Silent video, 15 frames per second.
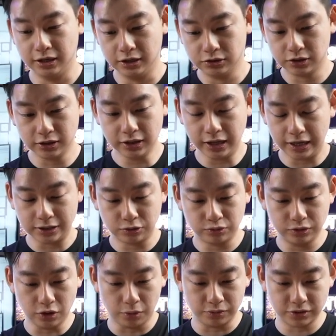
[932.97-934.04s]
So I think as
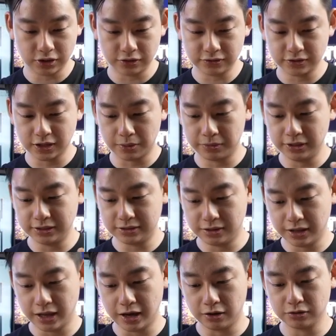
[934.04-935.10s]
we observe some of these
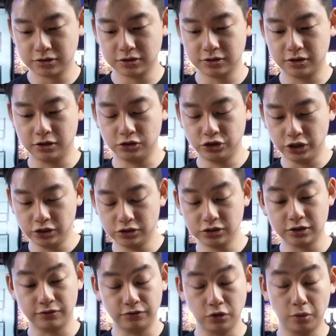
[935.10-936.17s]
layouts, changes
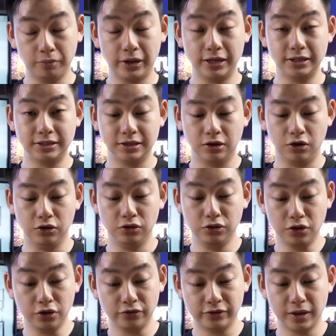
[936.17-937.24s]
and floor plans, a
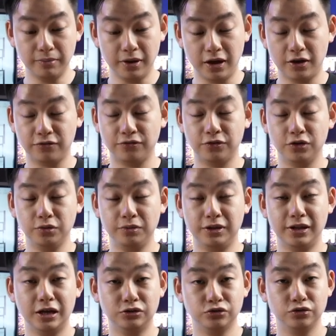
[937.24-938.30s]
lot of them have going to be
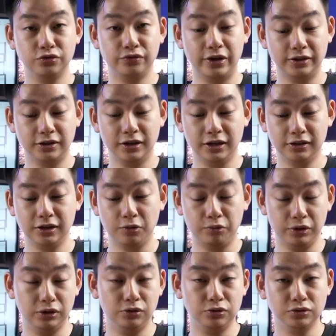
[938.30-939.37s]
natural ventilated
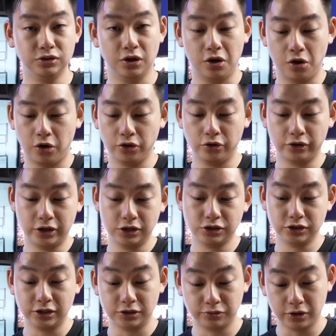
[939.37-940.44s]
windows on your
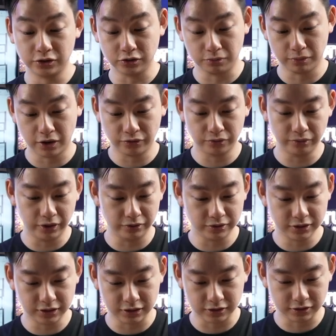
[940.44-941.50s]
kitchen as well as your bathroom
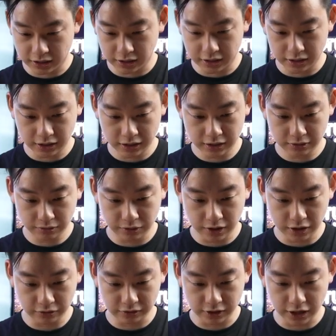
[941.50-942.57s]
areas here. And we
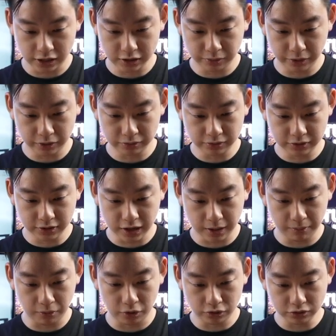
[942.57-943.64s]
have the larger bedroom type
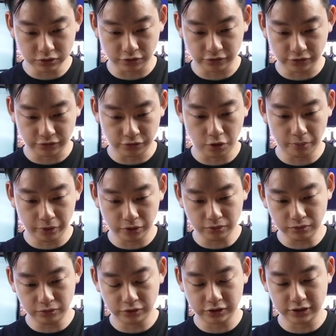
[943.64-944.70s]
models of the 4-bedroom,
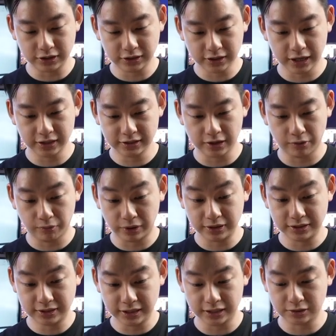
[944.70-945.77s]
which is sized at
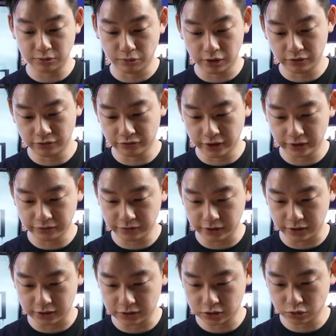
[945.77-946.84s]
1615
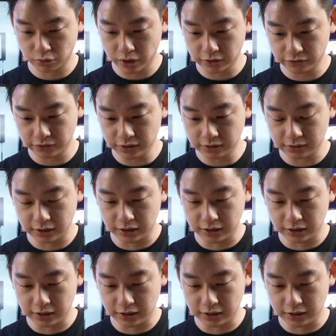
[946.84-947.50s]
square feet.